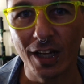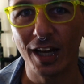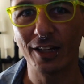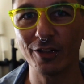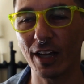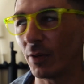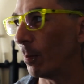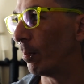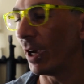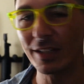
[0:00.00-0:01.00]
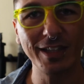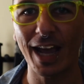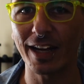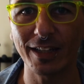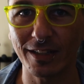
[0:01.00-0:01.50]
I don't have any Big
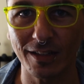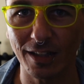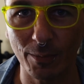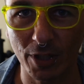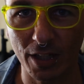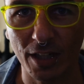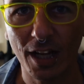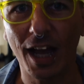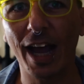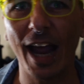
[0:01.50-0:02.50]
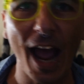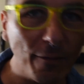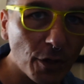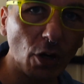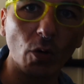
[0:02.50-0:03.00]
Daddy Unlimited. I
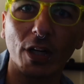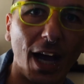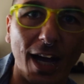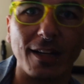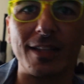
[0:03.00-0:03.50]
have no gods.